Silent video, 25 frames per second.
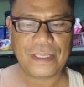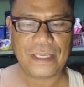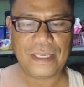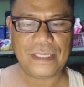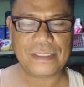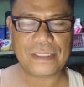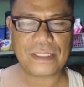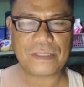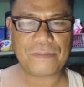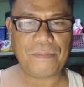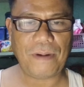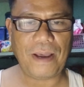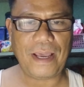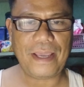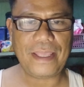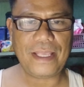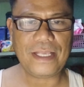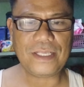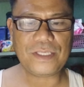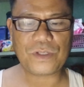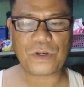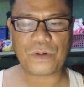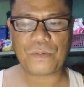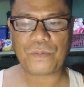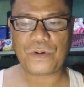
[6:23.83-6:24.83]
Is it
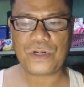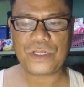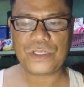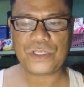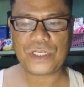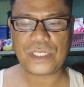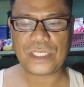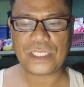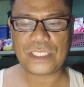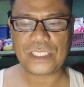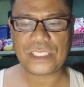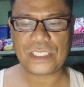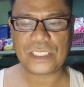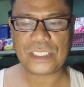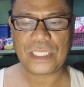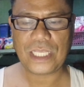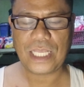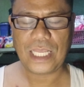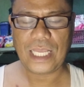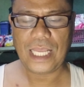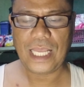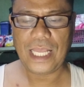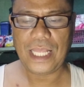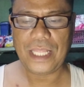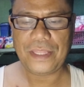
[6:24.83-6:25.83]
bias or prejudice?
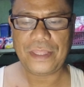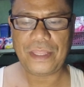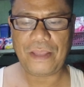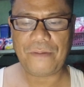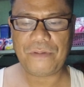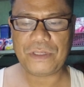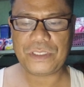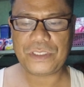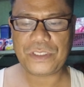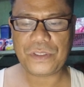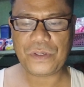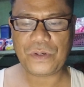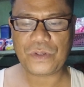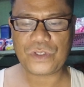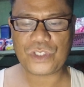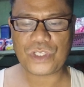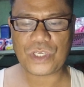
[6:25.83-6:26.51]
Number 2,